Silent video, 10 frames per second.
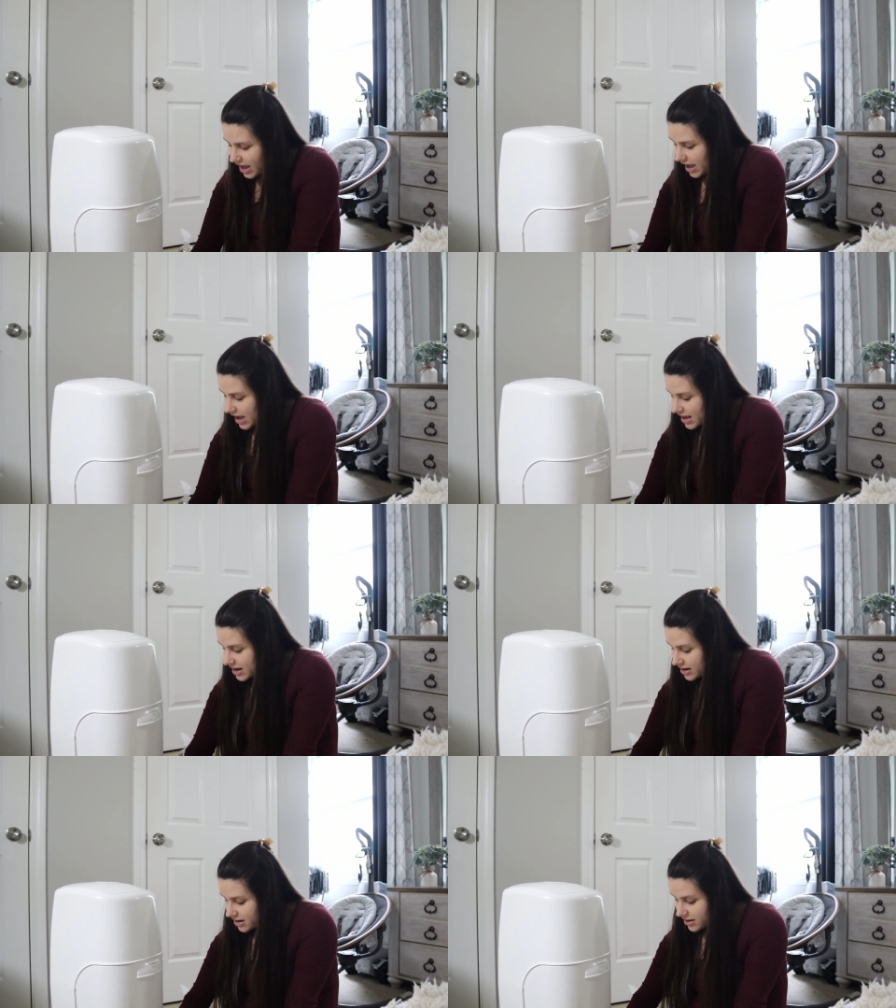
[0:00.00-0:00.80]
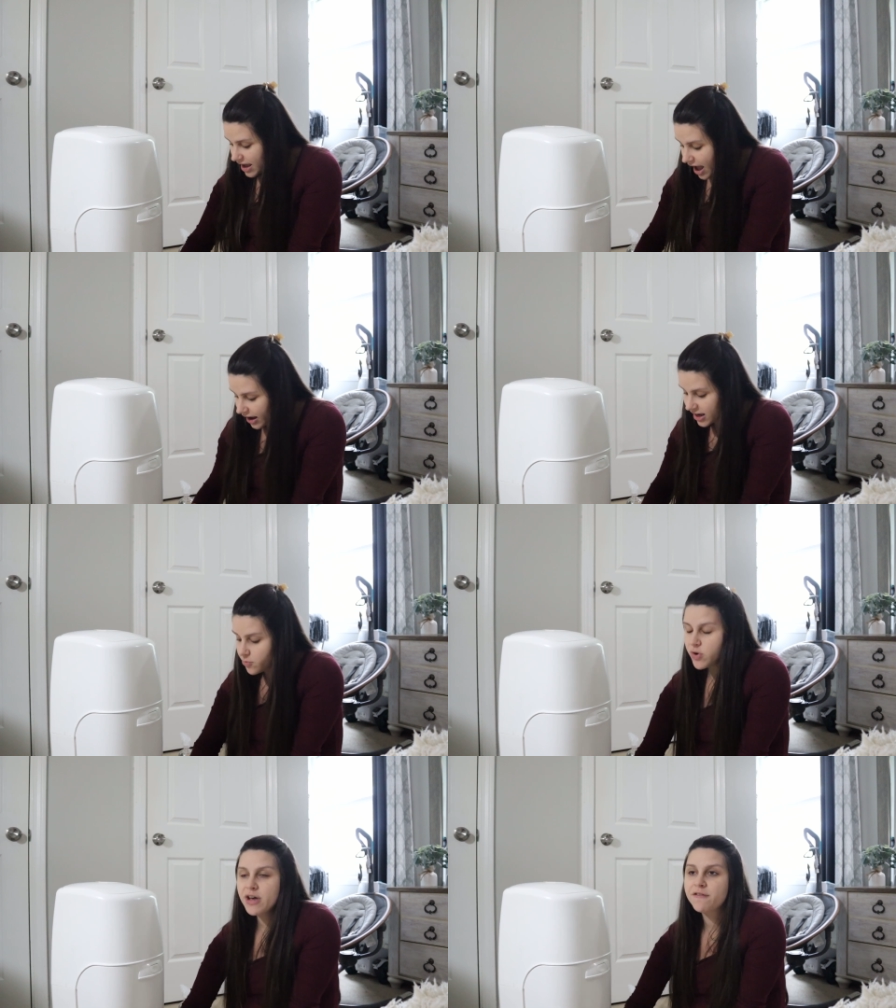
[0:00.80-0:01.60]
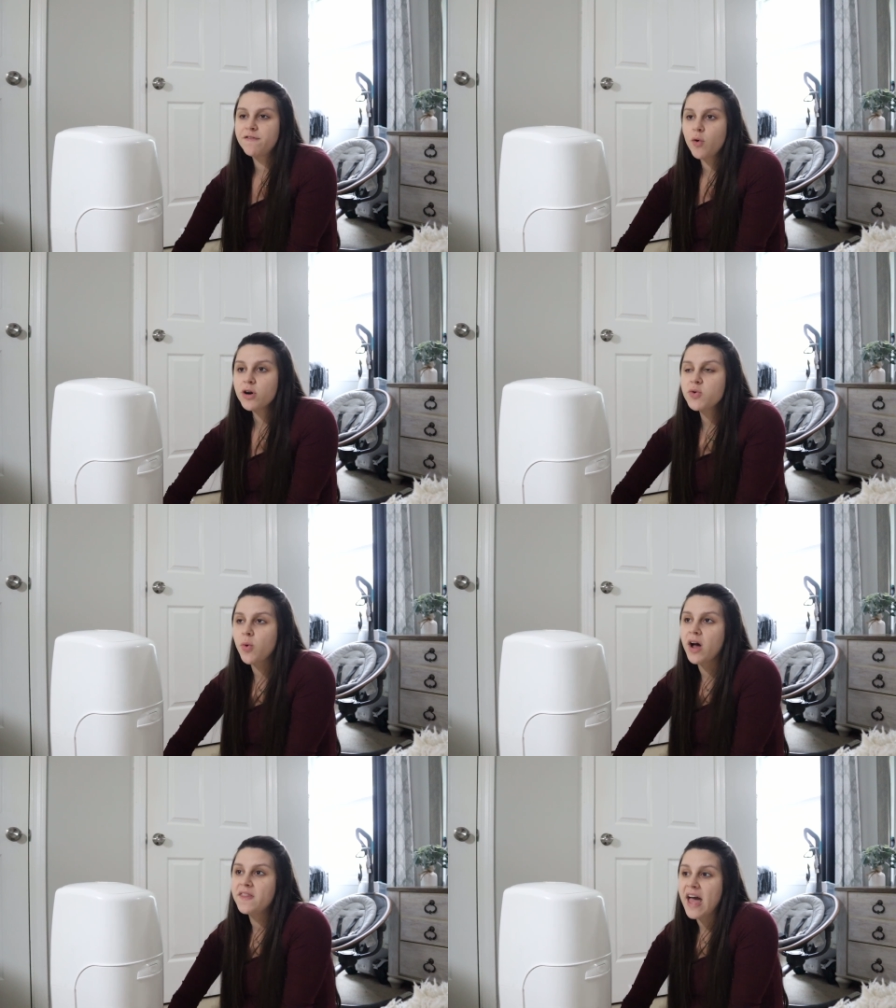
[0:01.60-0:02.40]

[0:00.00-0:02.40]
And yeah, can we afford one